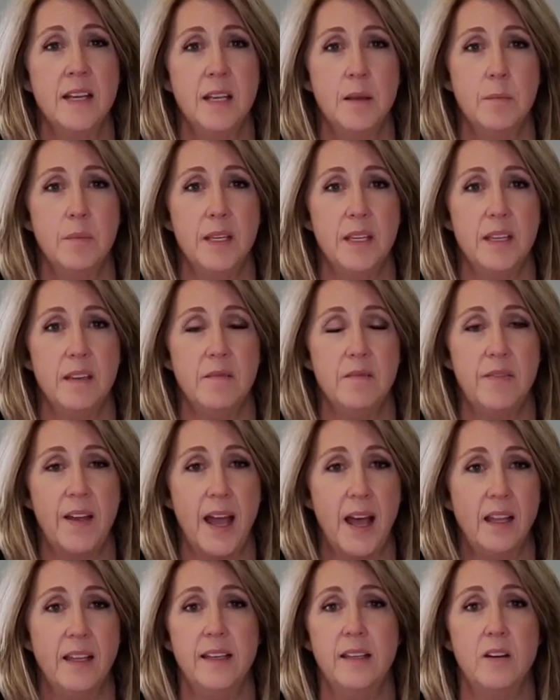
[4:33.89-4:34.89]
be
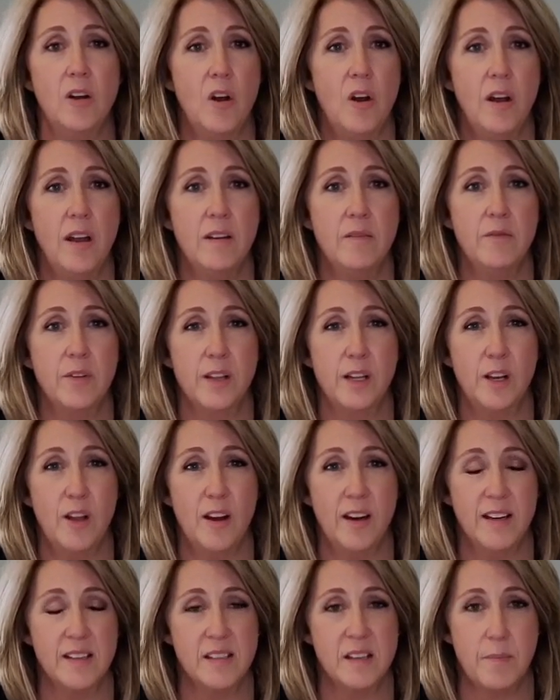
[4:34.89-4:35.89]
valid on for the
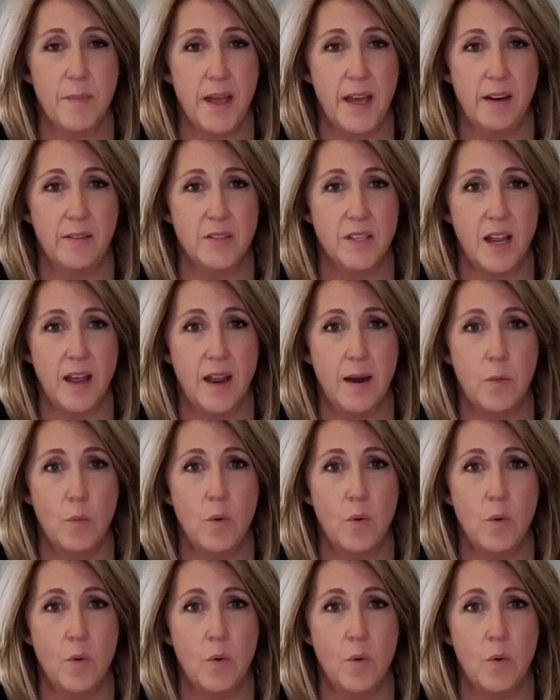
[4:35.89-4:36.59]
longest amount of time.